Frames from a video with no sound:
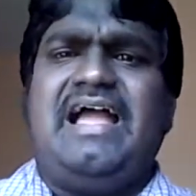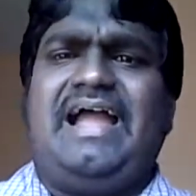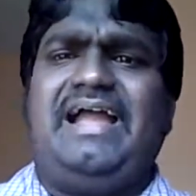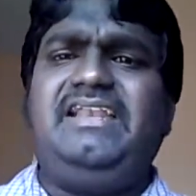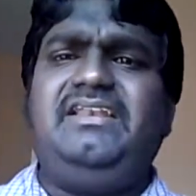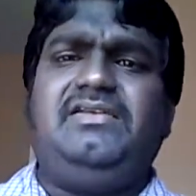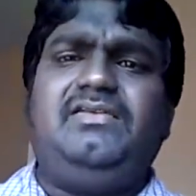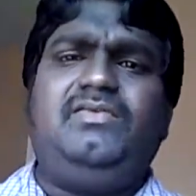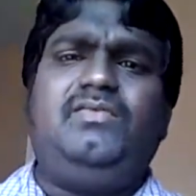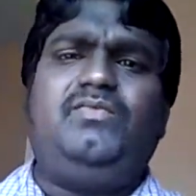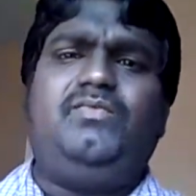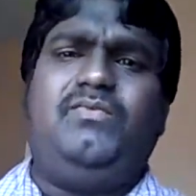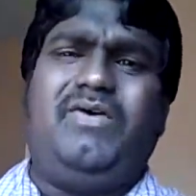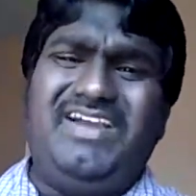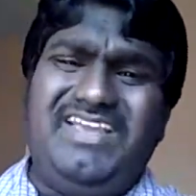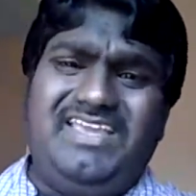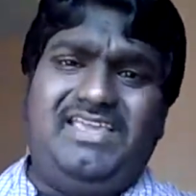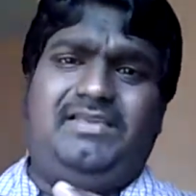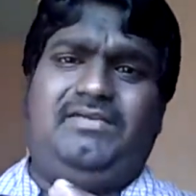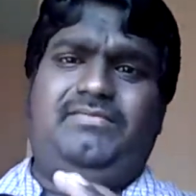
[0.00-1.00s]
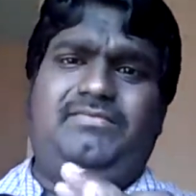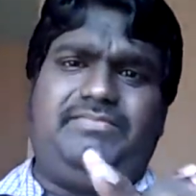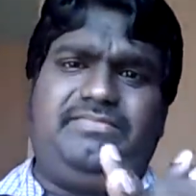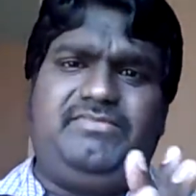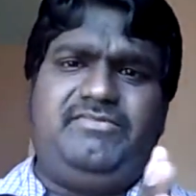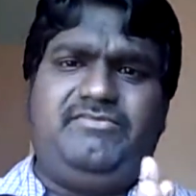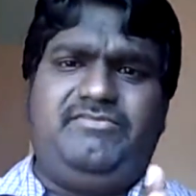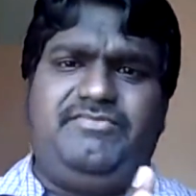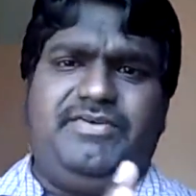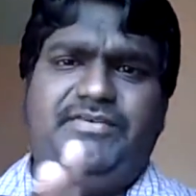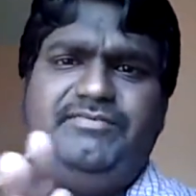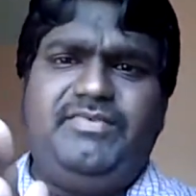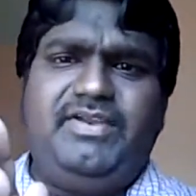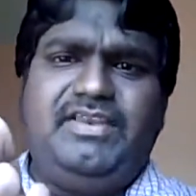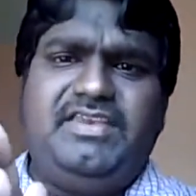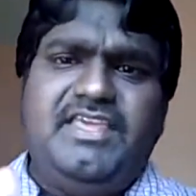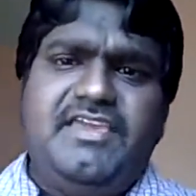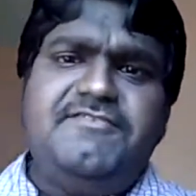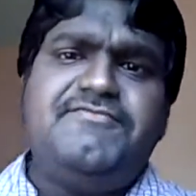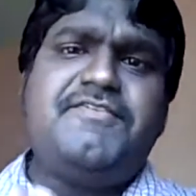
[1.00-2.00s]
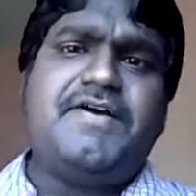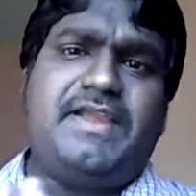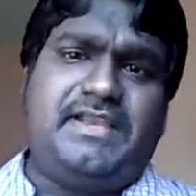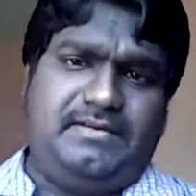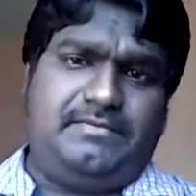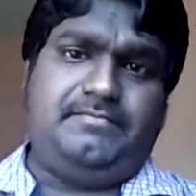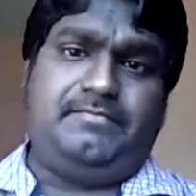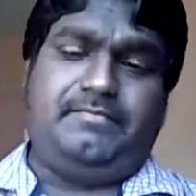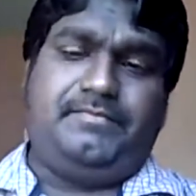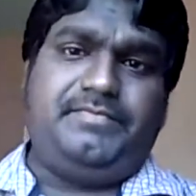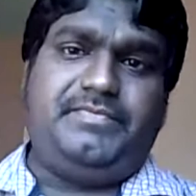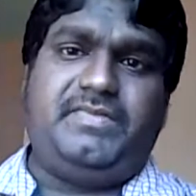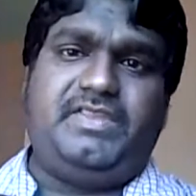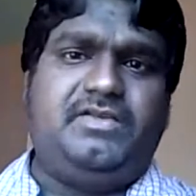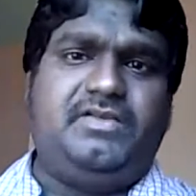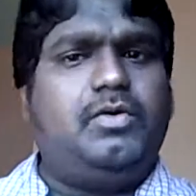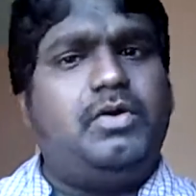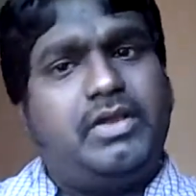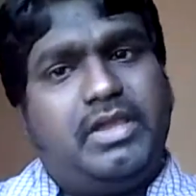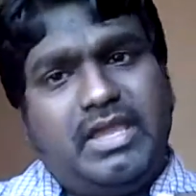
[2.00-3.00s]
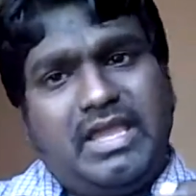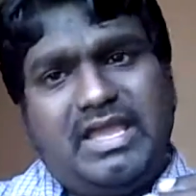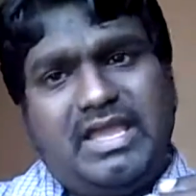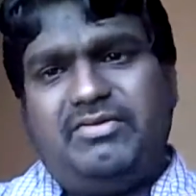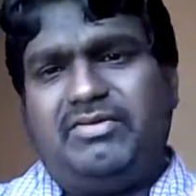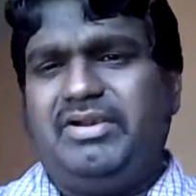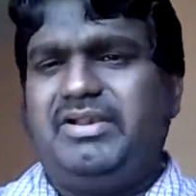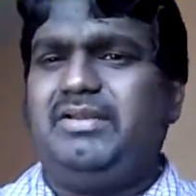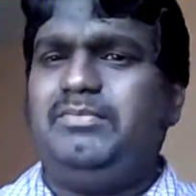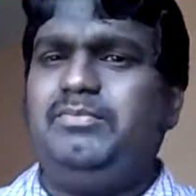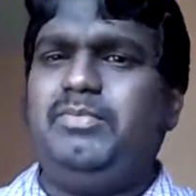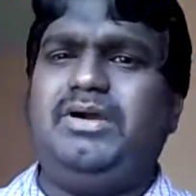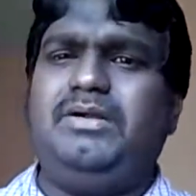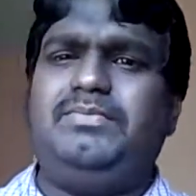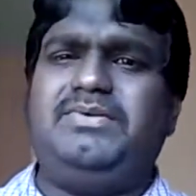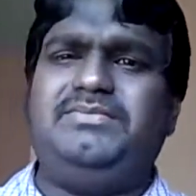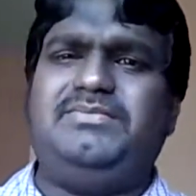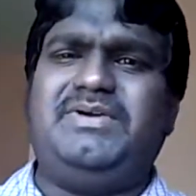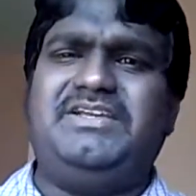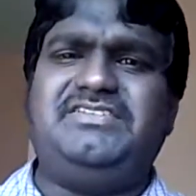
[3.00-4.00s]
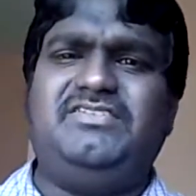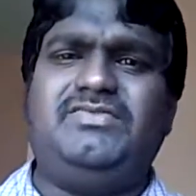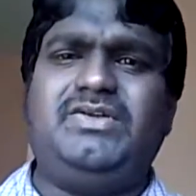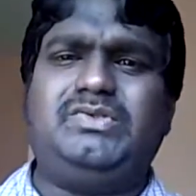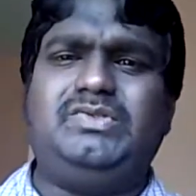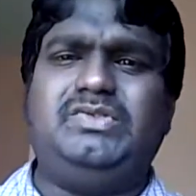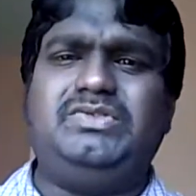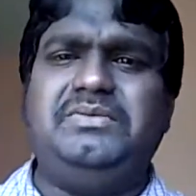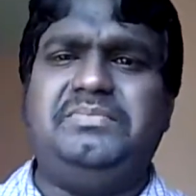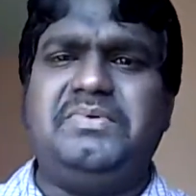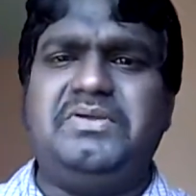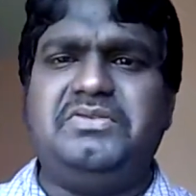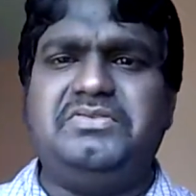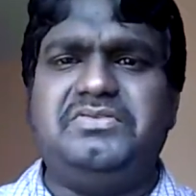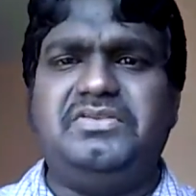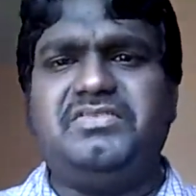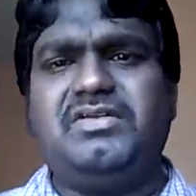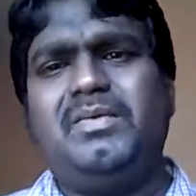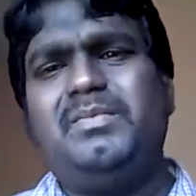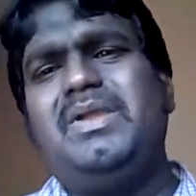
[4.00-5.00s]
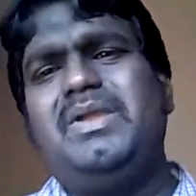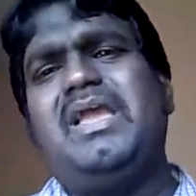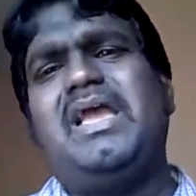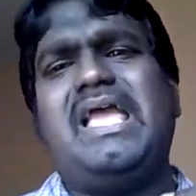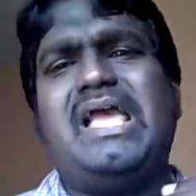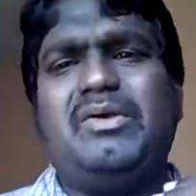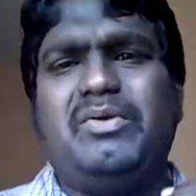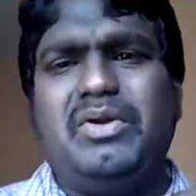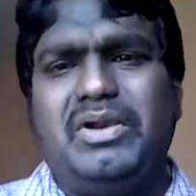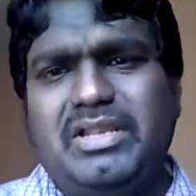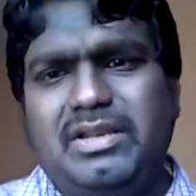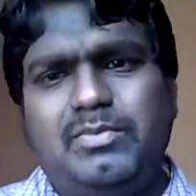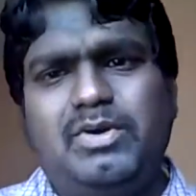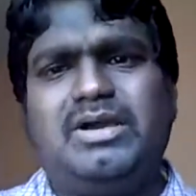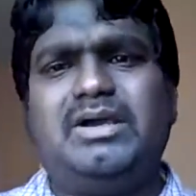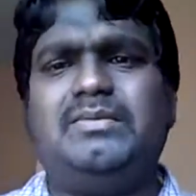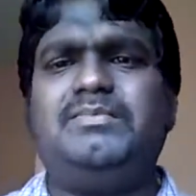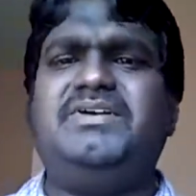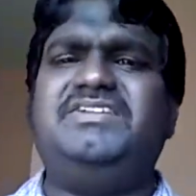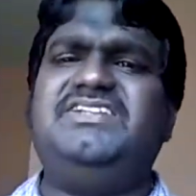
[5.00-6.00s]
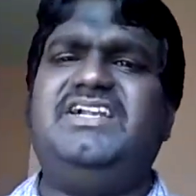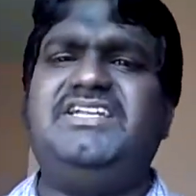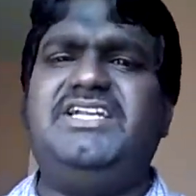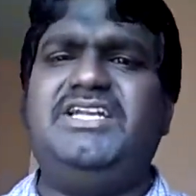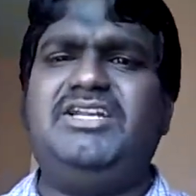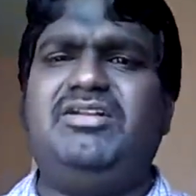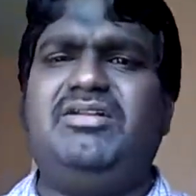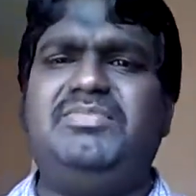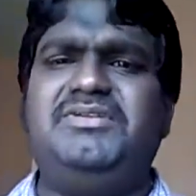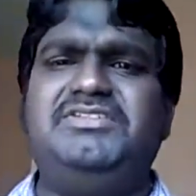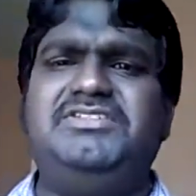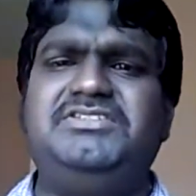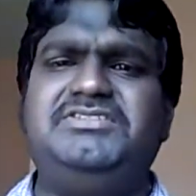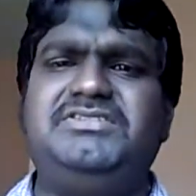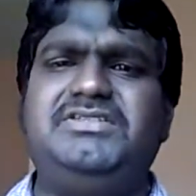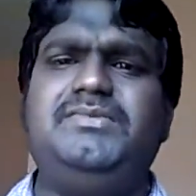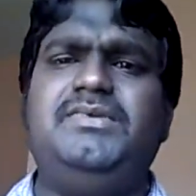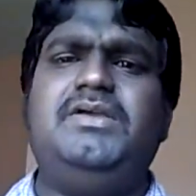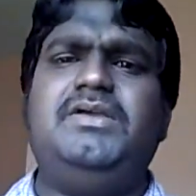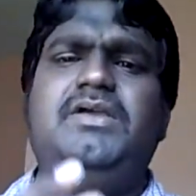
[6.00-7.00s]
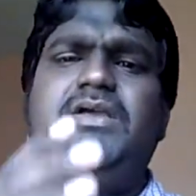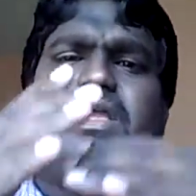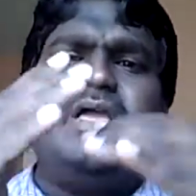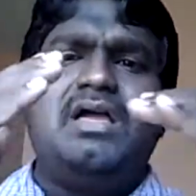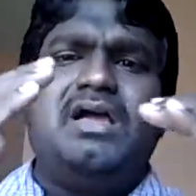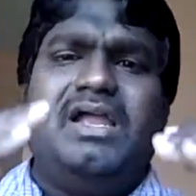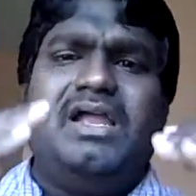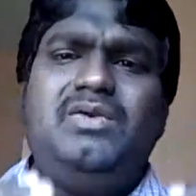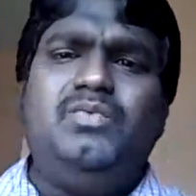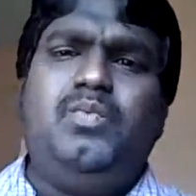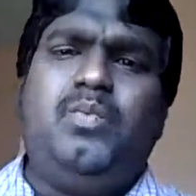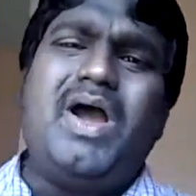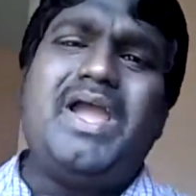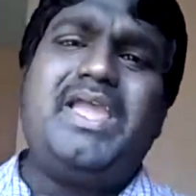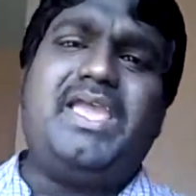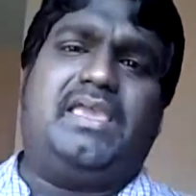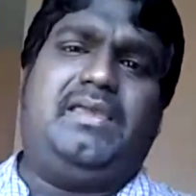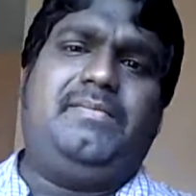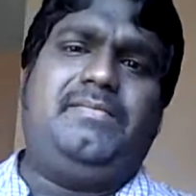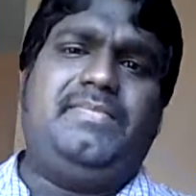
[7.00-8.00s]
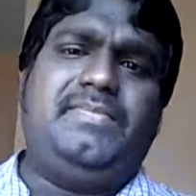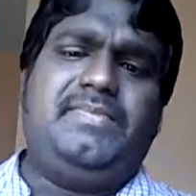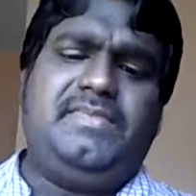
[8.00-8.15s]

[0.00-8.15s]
and why when we define, okay, I have written book on myself, Dr. Thipperudraswamy, I have written book on personality development system, and why?